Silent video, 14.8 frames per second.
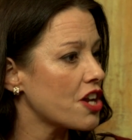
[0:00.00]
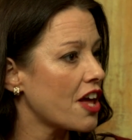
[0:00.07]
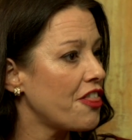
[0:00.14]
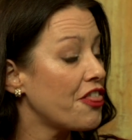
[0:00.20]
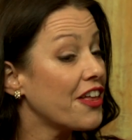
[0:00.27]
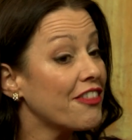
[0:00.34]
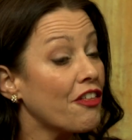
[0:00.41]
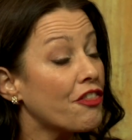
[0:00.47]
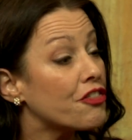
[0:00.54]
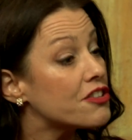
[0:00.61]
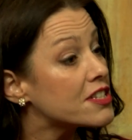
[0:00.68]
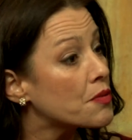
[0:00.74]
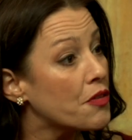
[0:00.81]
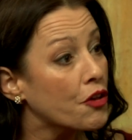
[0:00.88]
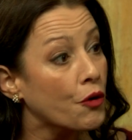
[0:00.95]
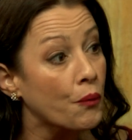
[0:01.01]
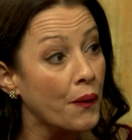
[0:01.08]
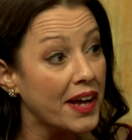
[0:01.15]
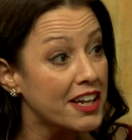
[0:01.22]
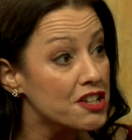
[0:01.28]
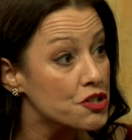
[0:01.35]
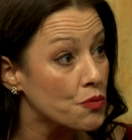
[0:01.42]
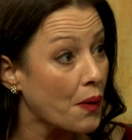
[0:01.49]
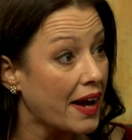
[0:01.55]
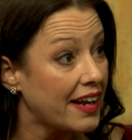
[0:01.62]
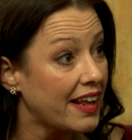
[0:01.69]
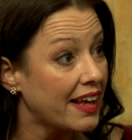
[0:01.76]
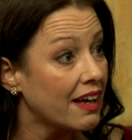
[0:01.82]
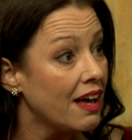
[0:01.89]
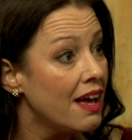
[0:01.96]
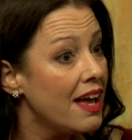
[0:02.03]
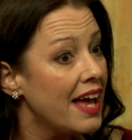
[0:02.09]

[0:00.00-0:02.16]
I think that some of the greatest writing